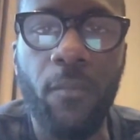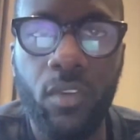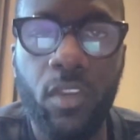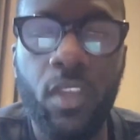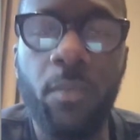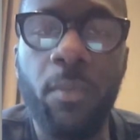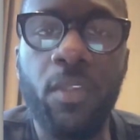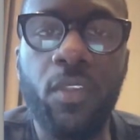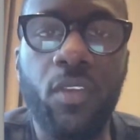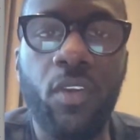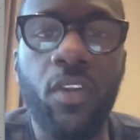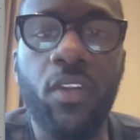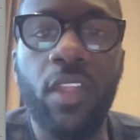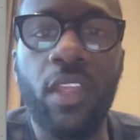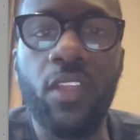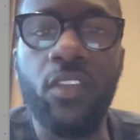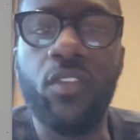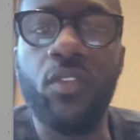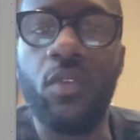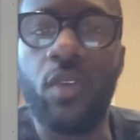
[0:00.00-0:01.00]
could be turned
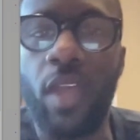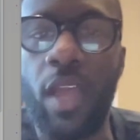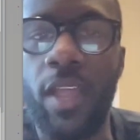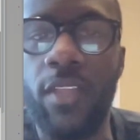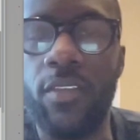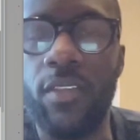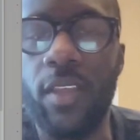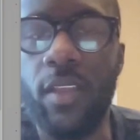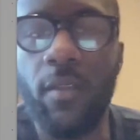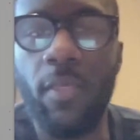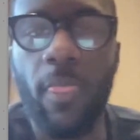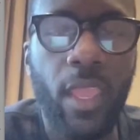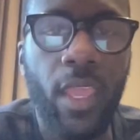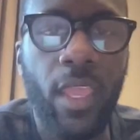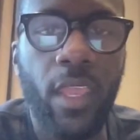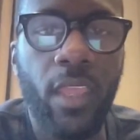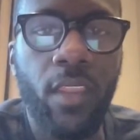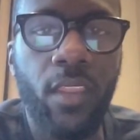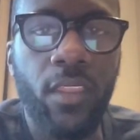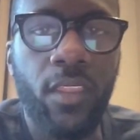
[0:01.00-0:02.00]
into content,
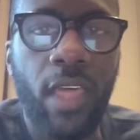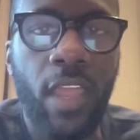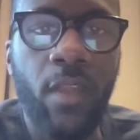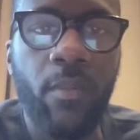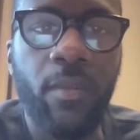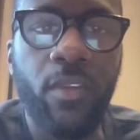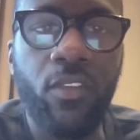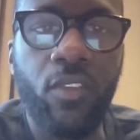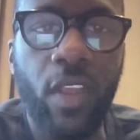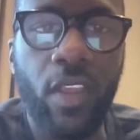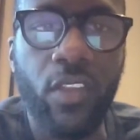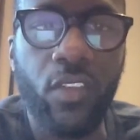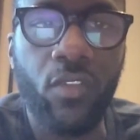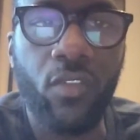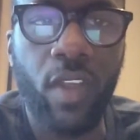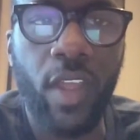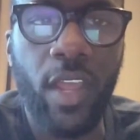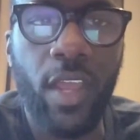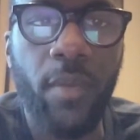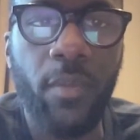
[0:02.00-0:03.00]
and that'll be
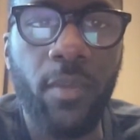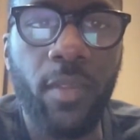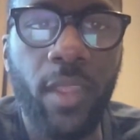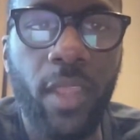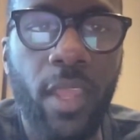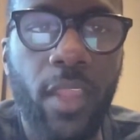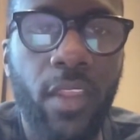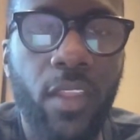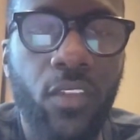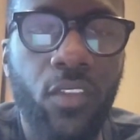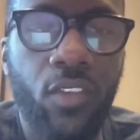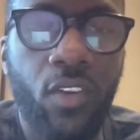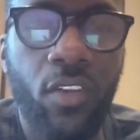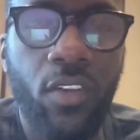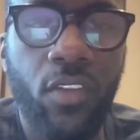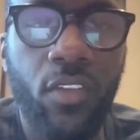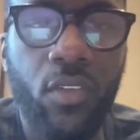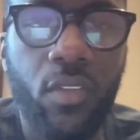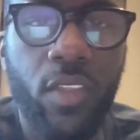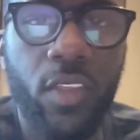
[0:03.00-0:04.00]
transcribed and then
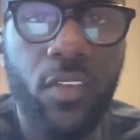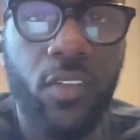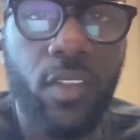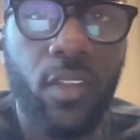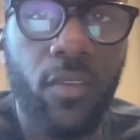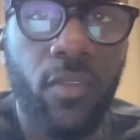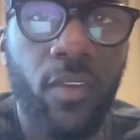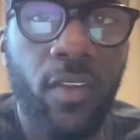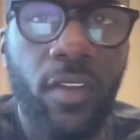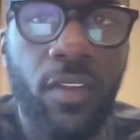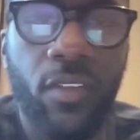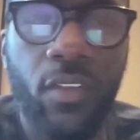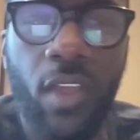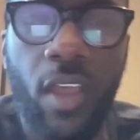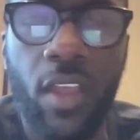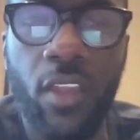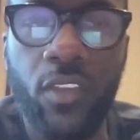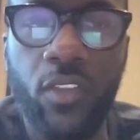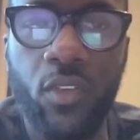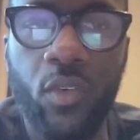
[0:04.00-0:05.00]
turned into these different
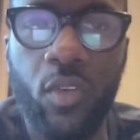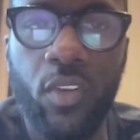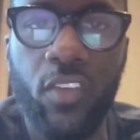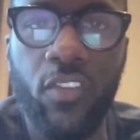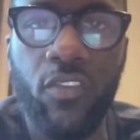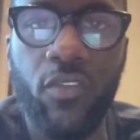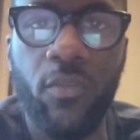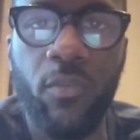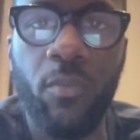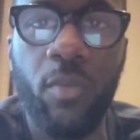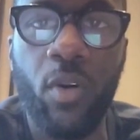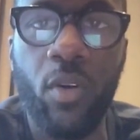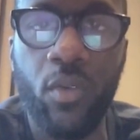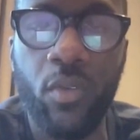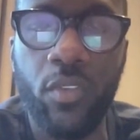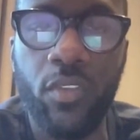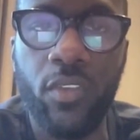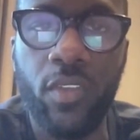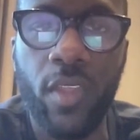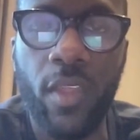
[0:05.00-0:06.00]
sort of
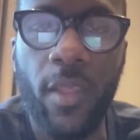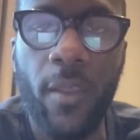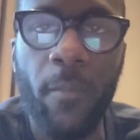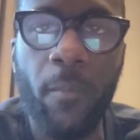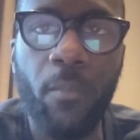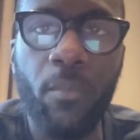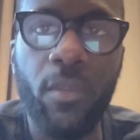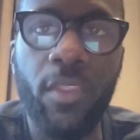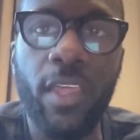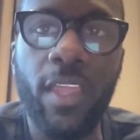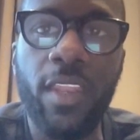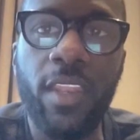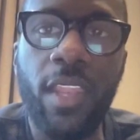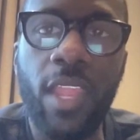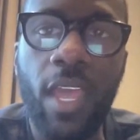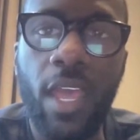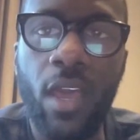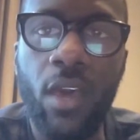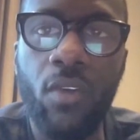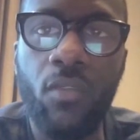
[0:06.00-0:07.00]
posts. But then
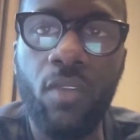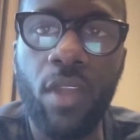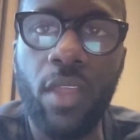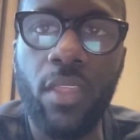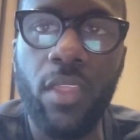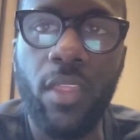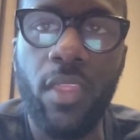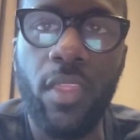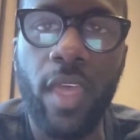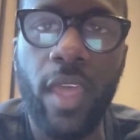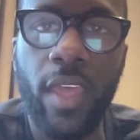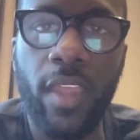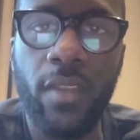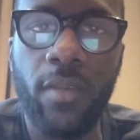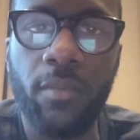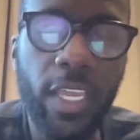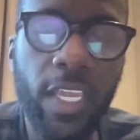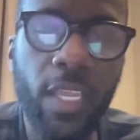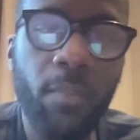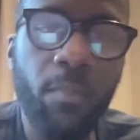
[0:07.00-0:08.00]
now, rather
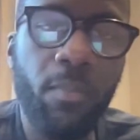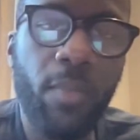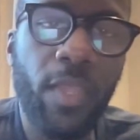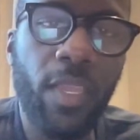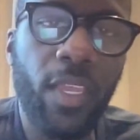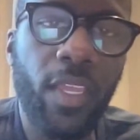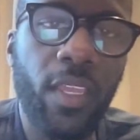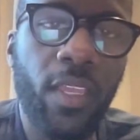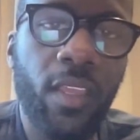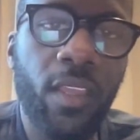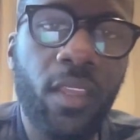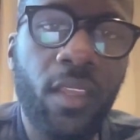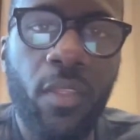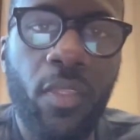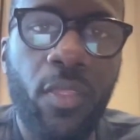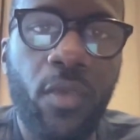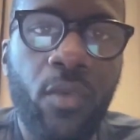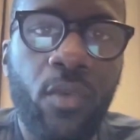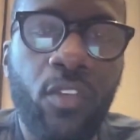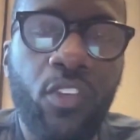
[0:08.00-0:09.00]
than it being
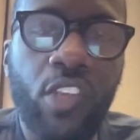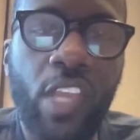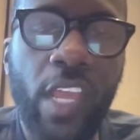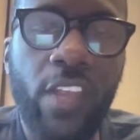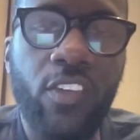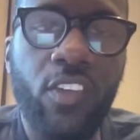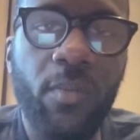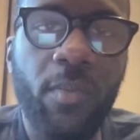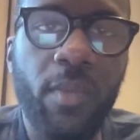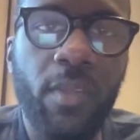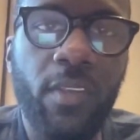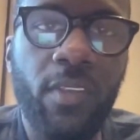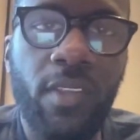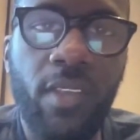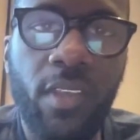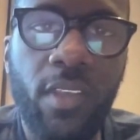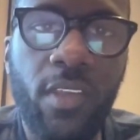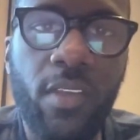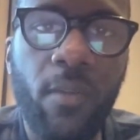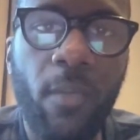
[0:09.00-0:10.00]
through
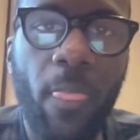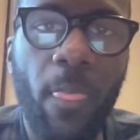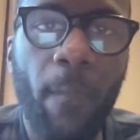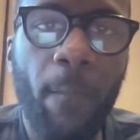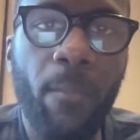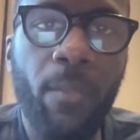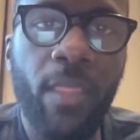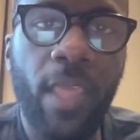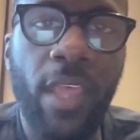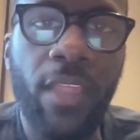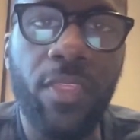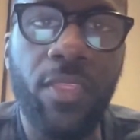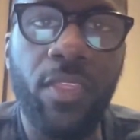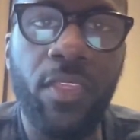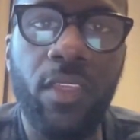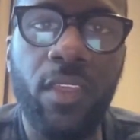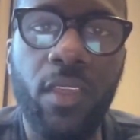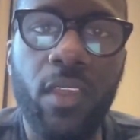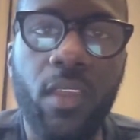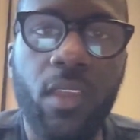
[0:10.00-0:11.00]
ChatGPT that
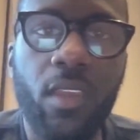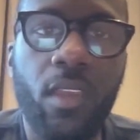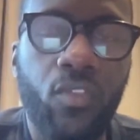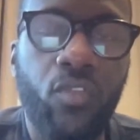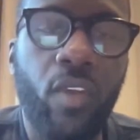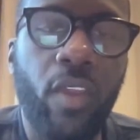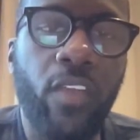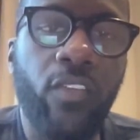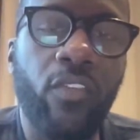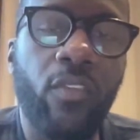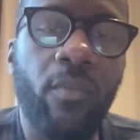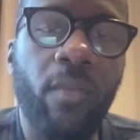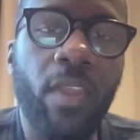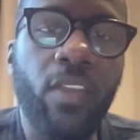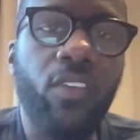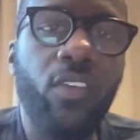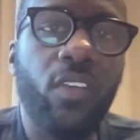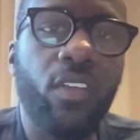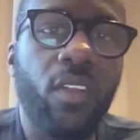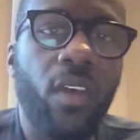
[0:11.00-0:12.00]
the
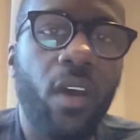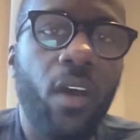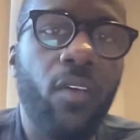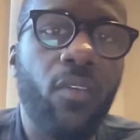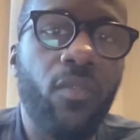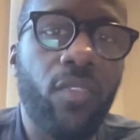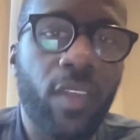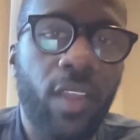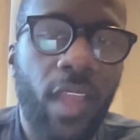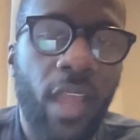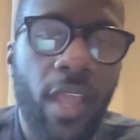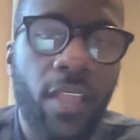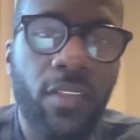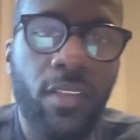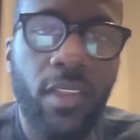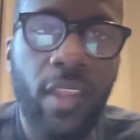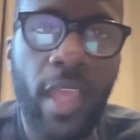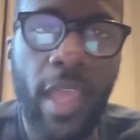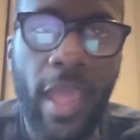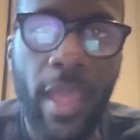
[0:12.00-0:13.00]
transformation of the
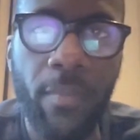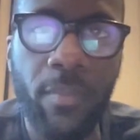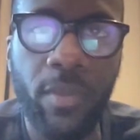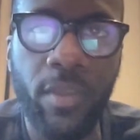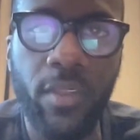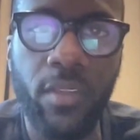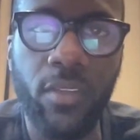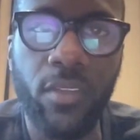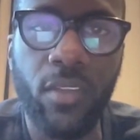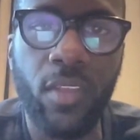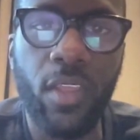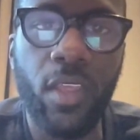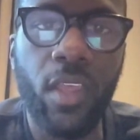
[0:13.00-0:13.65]
content happens,